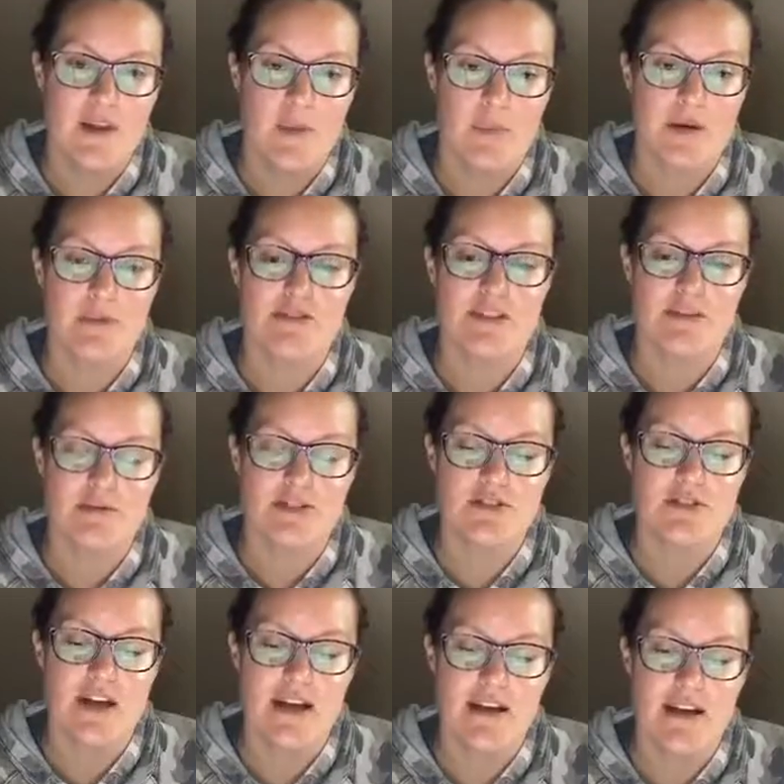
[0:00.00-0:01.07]
But it was also
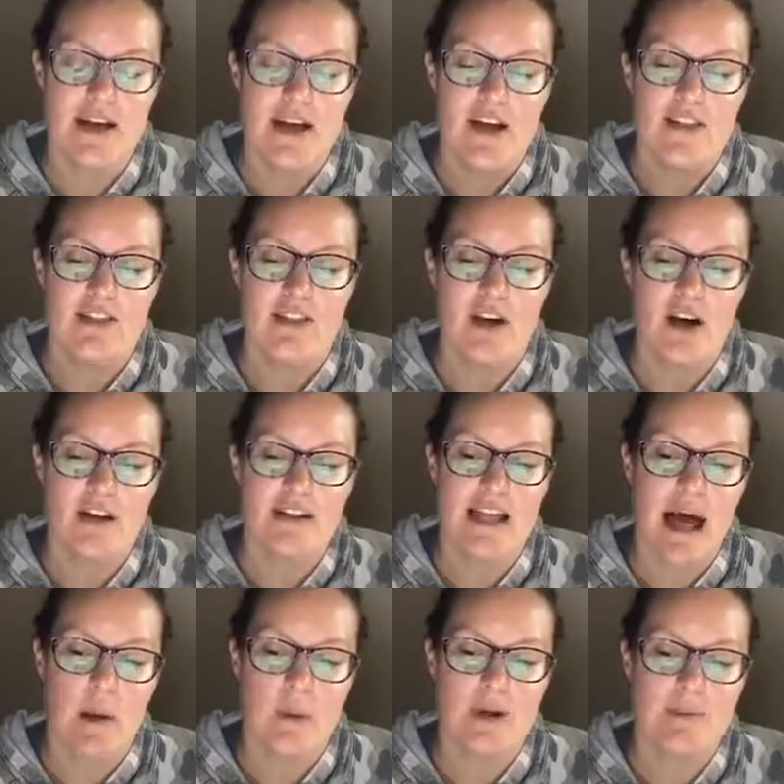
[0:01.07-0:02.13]
like the
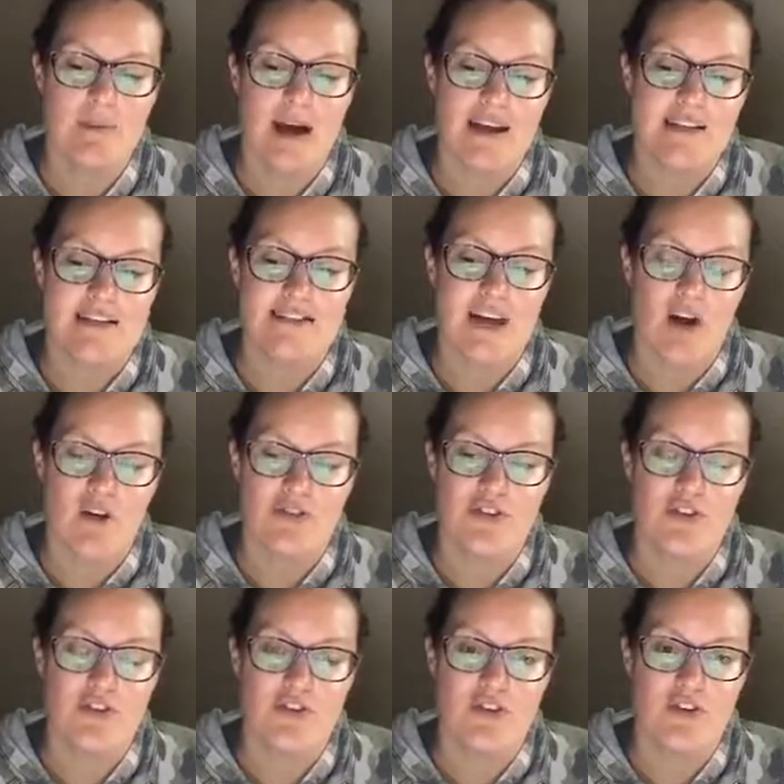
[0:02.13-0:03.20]
allowing myself
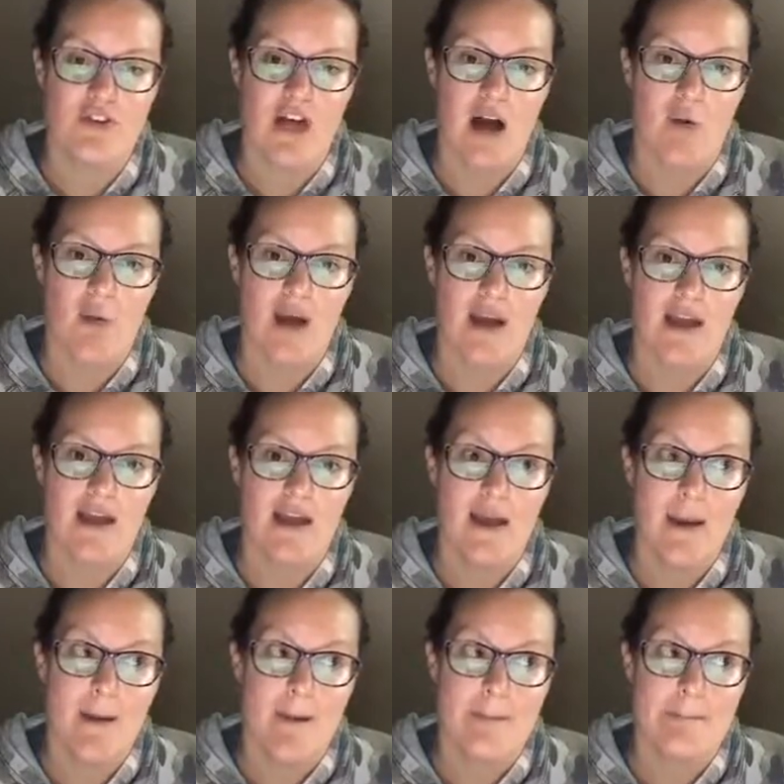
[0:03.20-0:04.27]
to feel that way
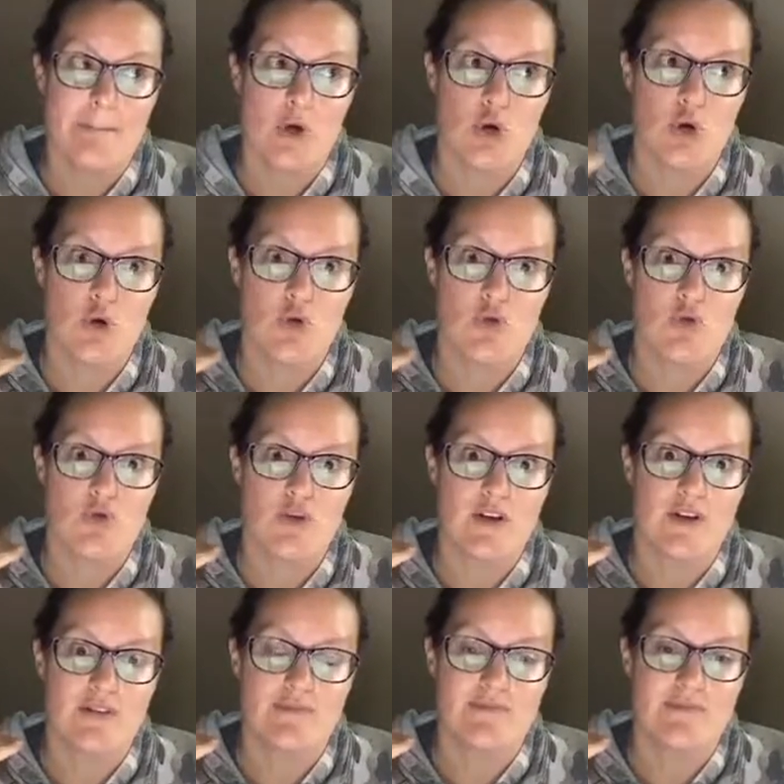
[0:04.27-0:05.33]
moved
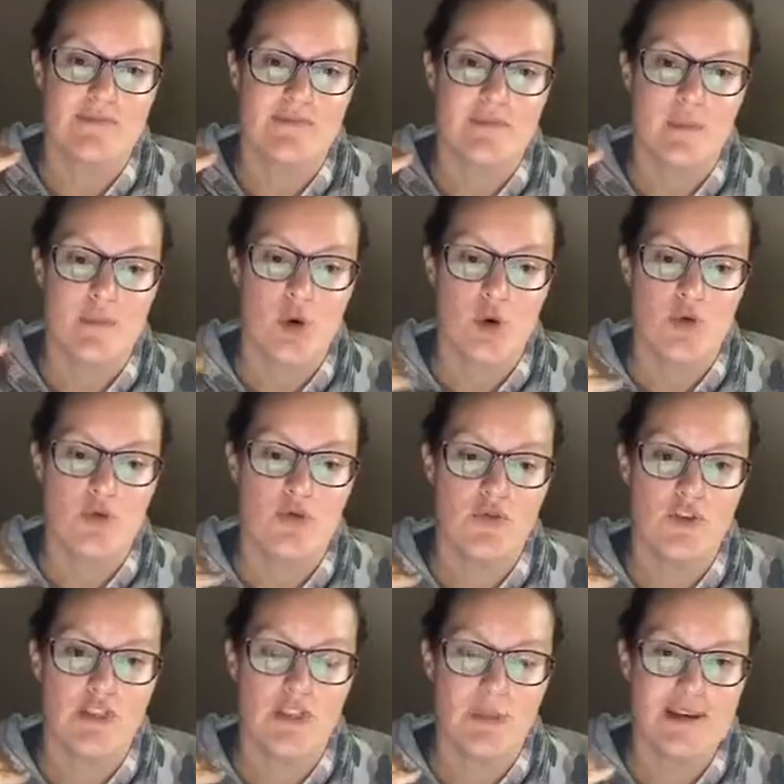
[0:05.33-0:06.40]

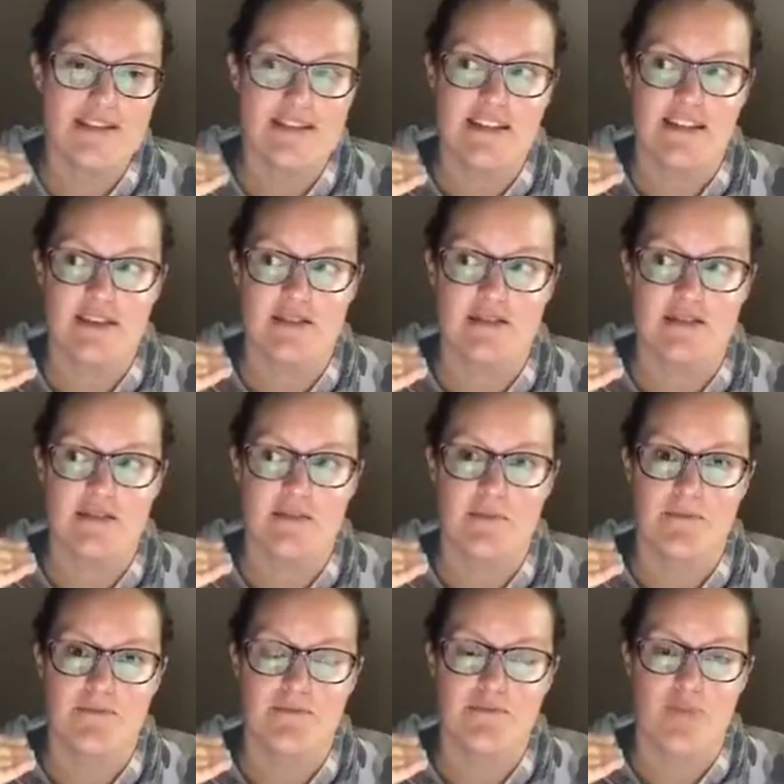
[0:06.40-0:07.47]
the pissiness,
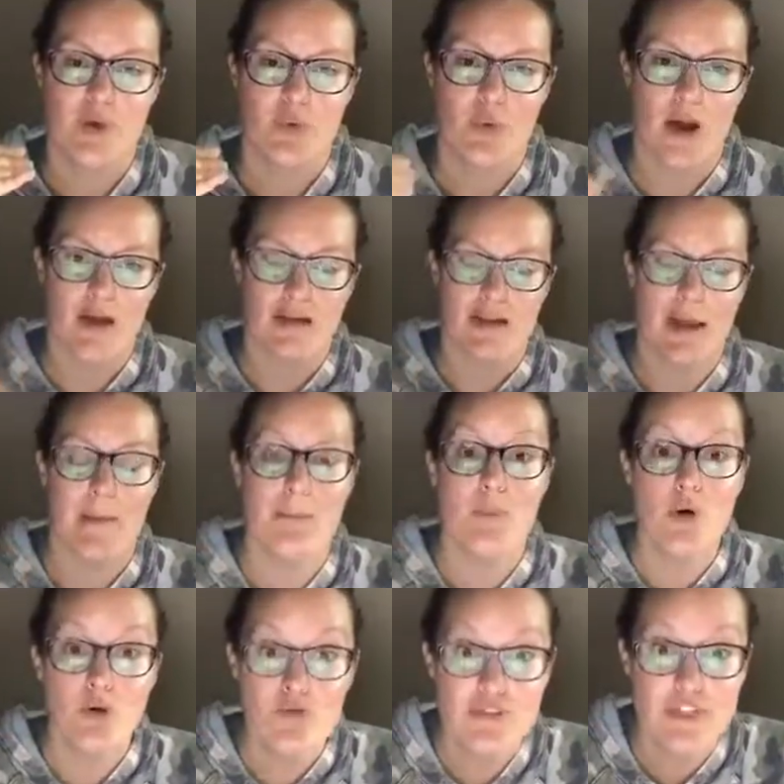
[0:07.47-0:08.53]
right? It
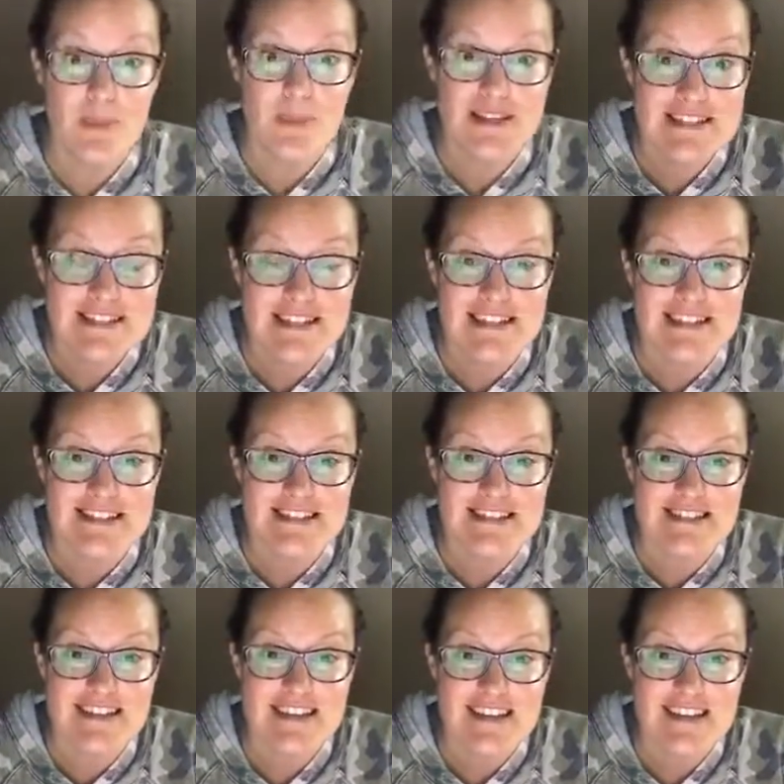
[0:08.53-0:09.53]
moved the pissiness.